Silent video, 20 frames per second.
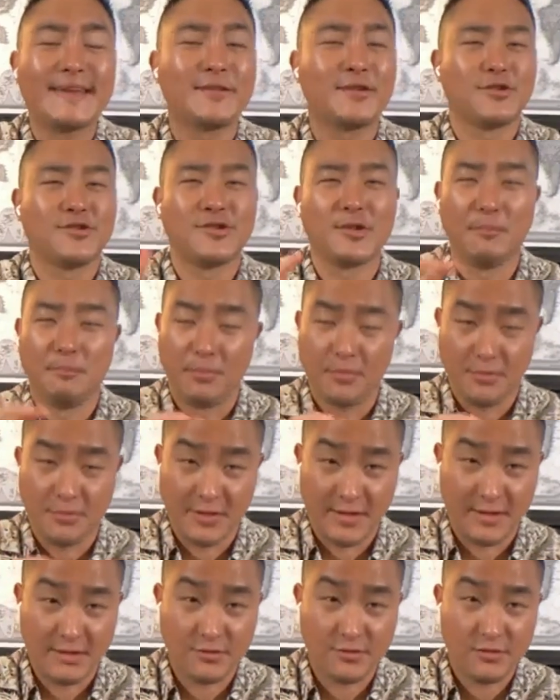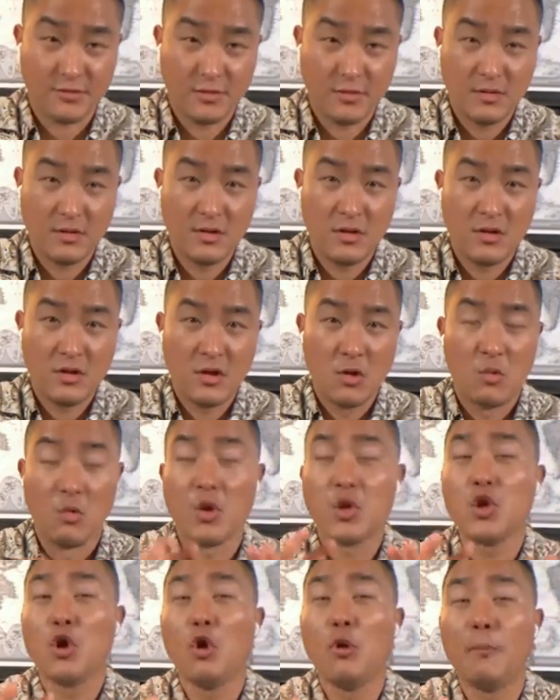in the simple things,
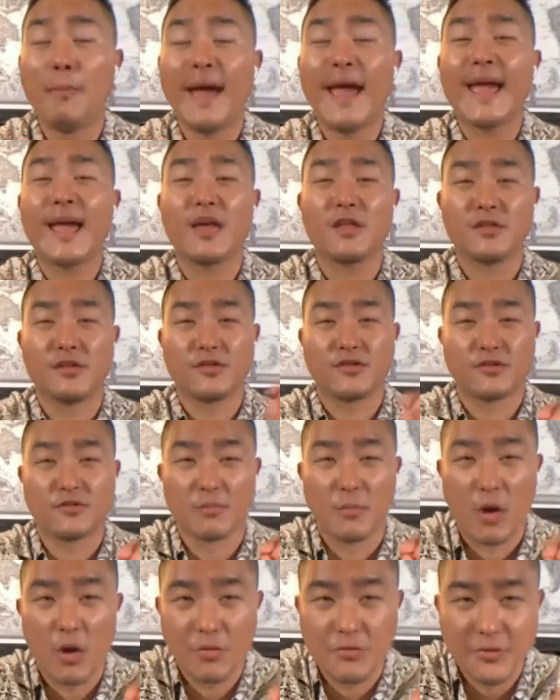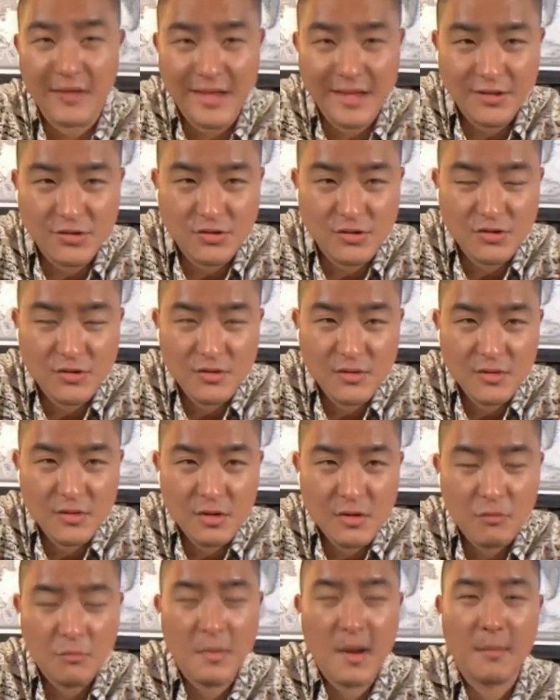when you obey in the small things,
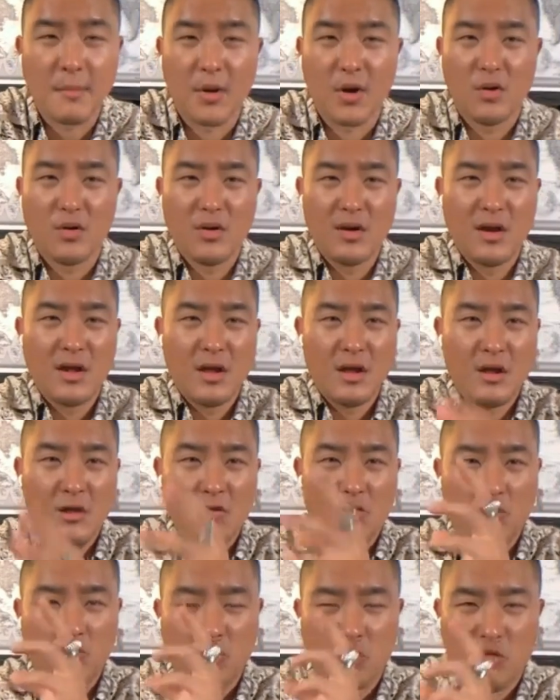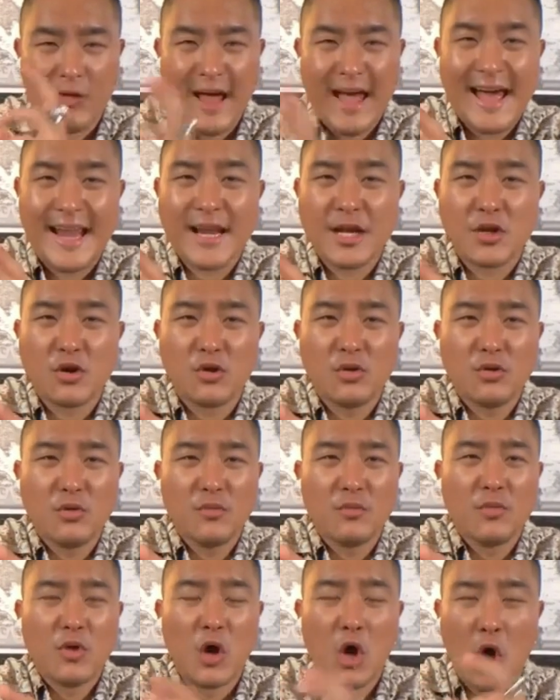remember, radical
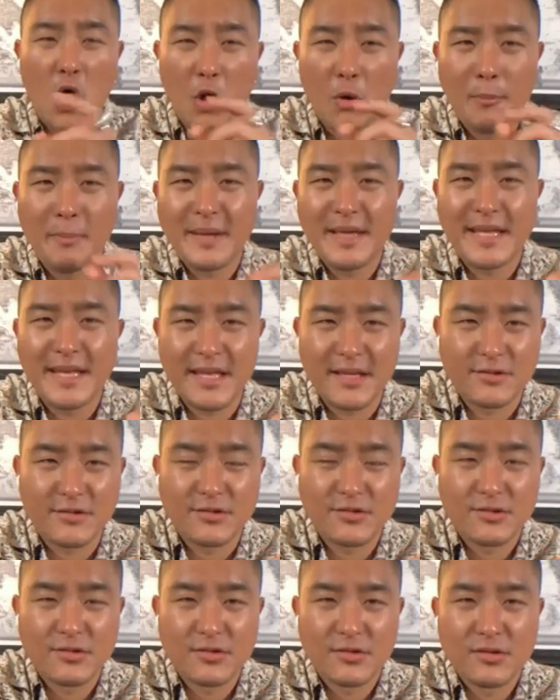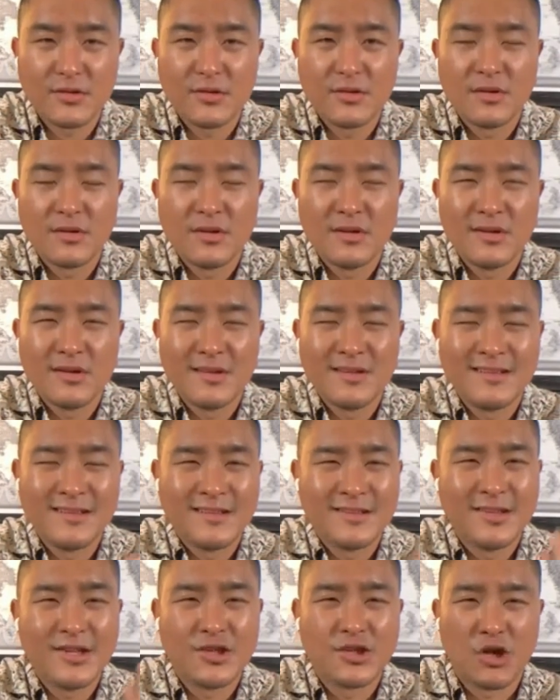obedience
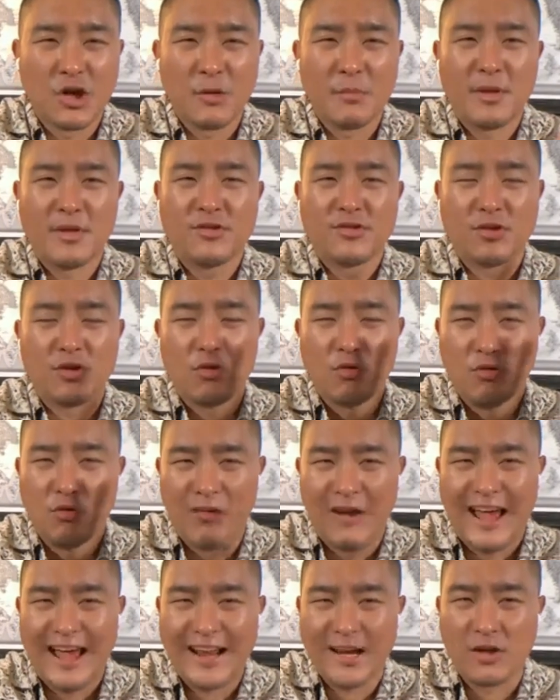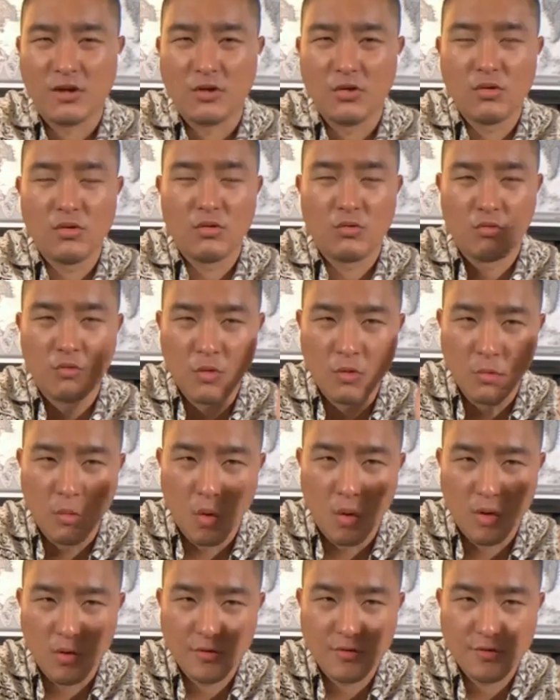determines radical
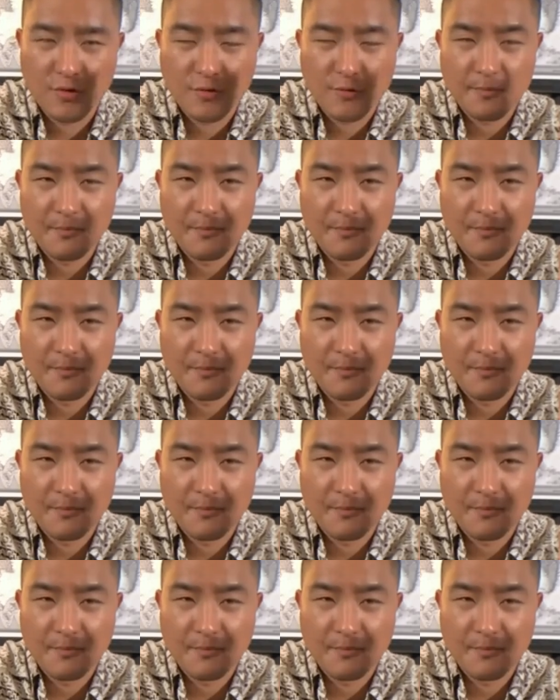rewards.